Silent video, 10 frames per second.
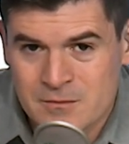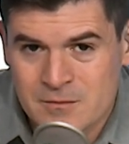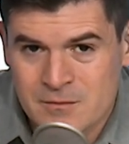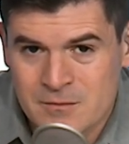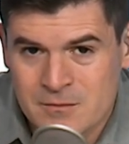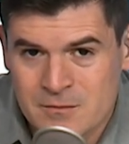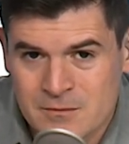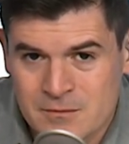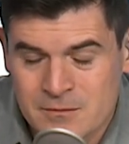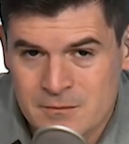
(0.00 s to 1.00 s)

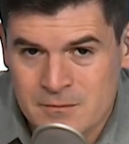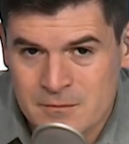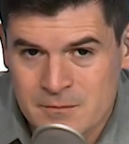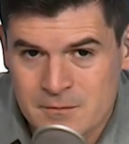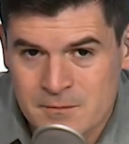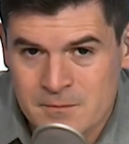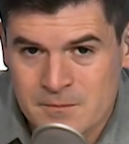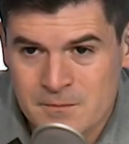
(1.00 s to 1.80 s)
Nobody speaks.